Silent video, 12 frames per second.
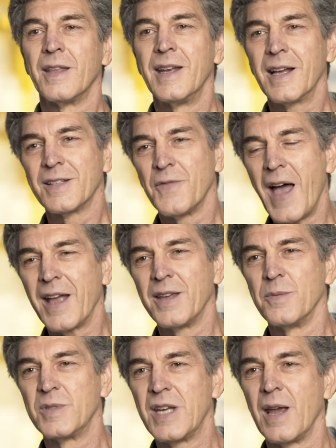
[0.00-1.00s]
The next
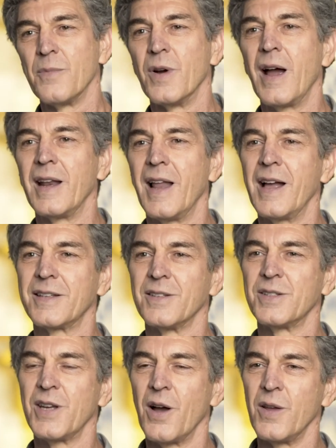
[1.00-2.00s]
vacuum chamber I'd like
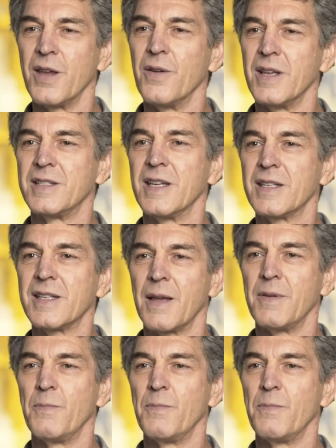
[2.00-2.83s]
to show you is just a